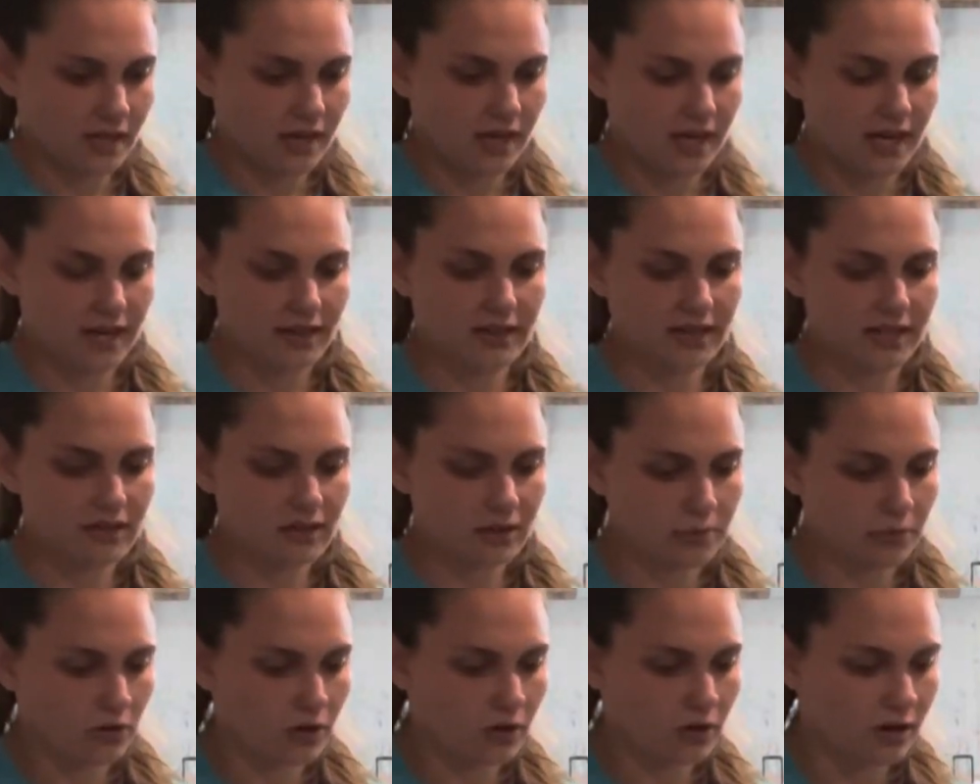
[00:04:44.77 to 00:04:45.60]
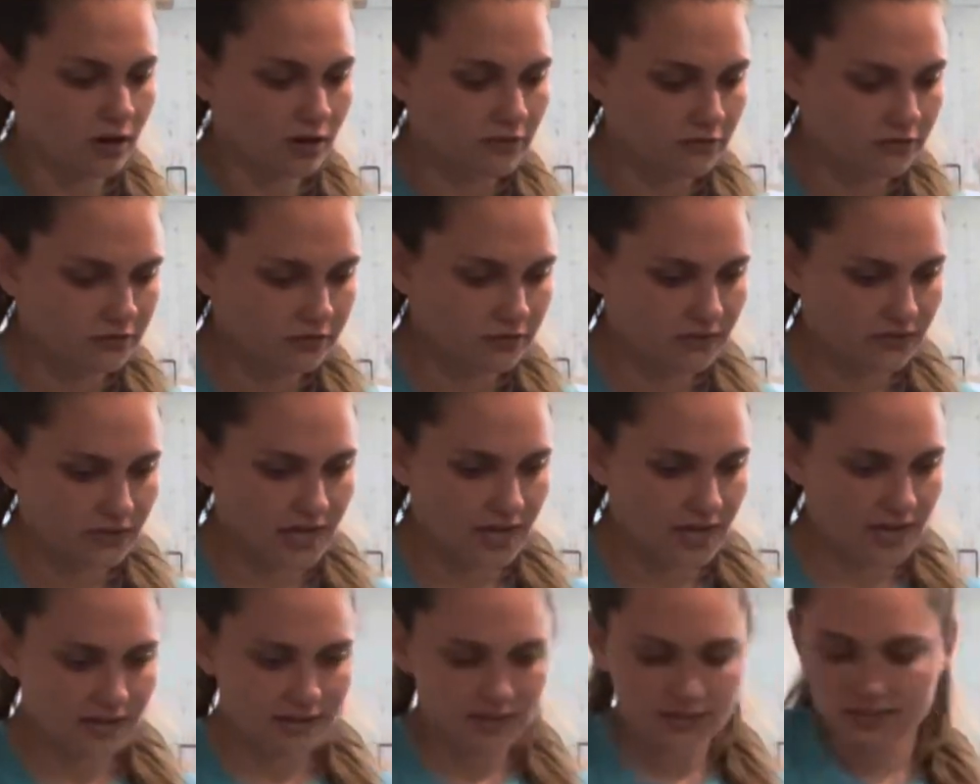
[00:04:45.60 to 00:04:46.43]
And then clip off.
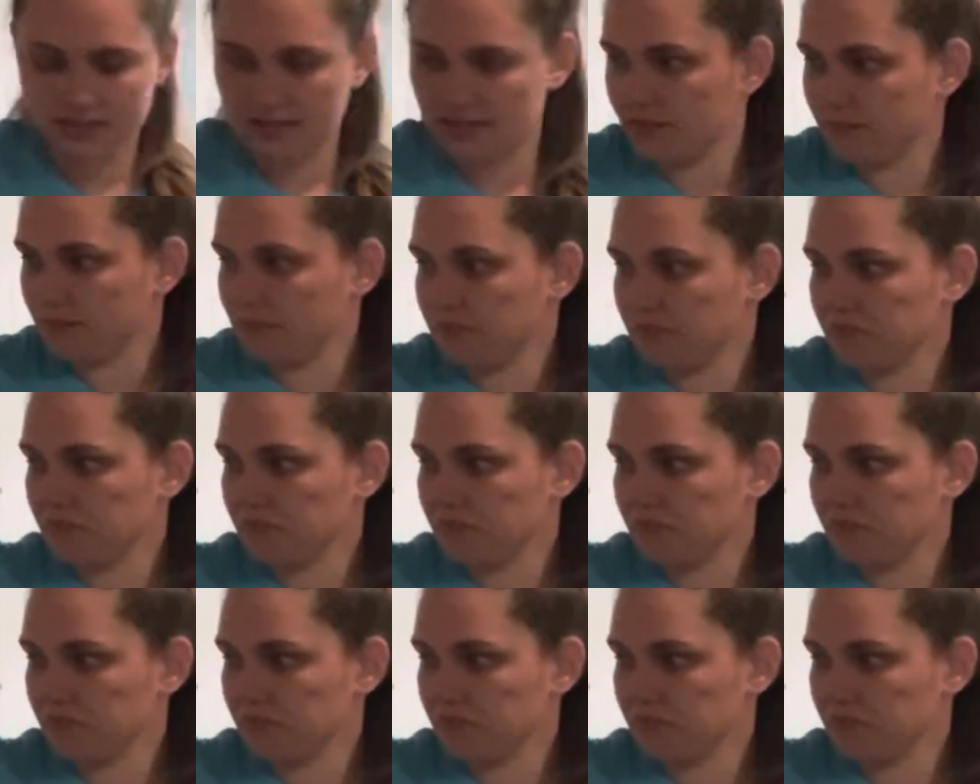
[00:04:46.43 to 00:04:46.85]
Yes.